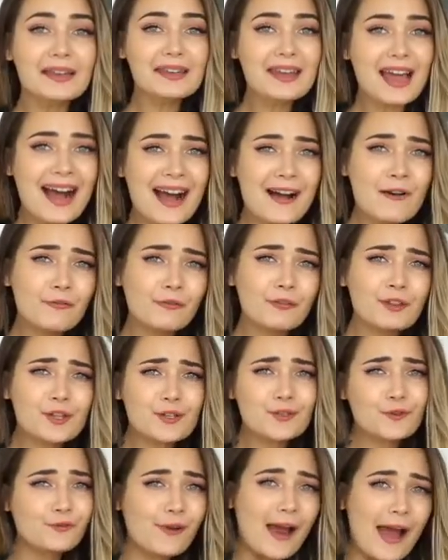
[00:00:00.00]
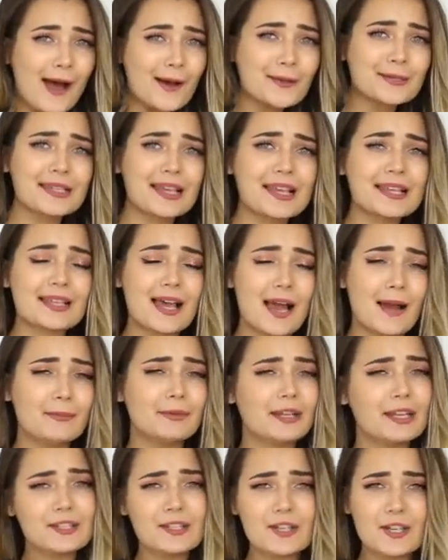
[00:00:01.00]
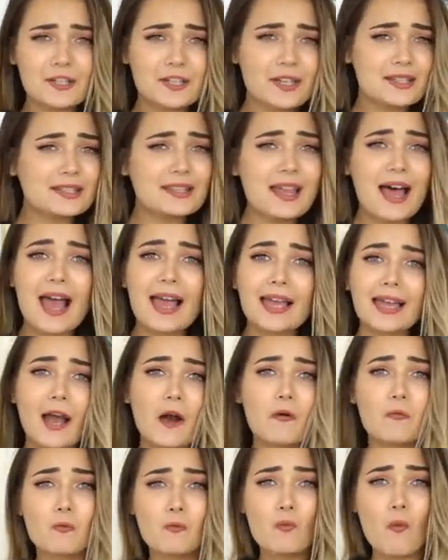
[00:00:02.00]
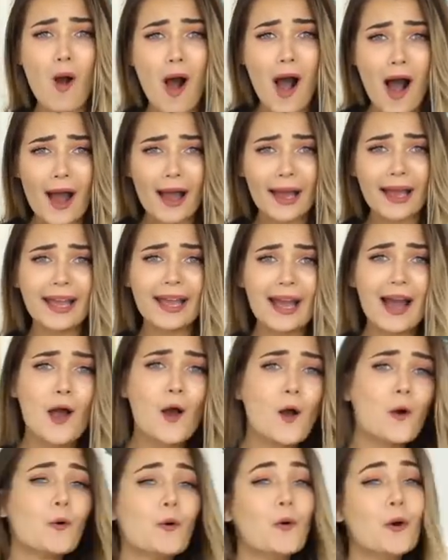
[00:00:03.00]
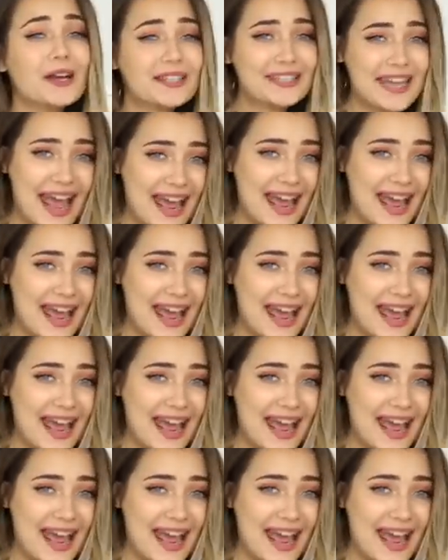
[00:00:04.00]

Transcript: And now for the trousers, I'm literally just like, why would